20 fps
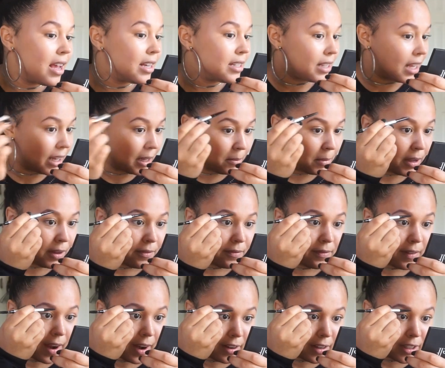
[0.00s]
So I can be a
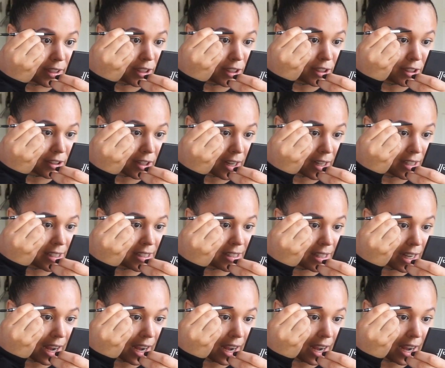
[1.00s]
very stressed